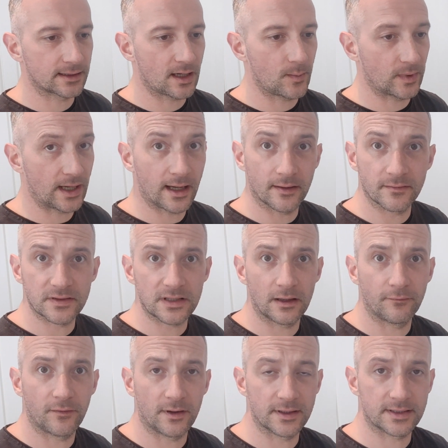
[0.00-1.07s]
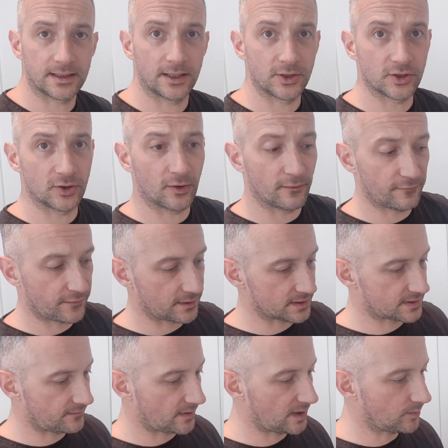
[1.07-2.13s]
coming out of self-isolation on the
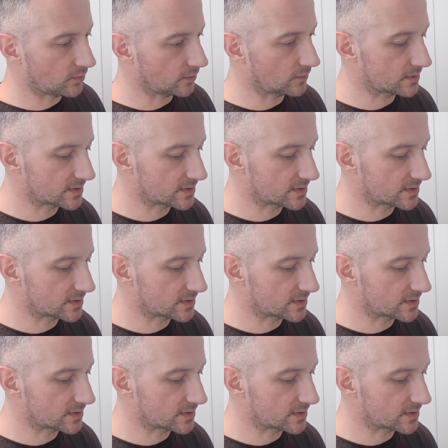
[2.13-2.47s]
1st of April.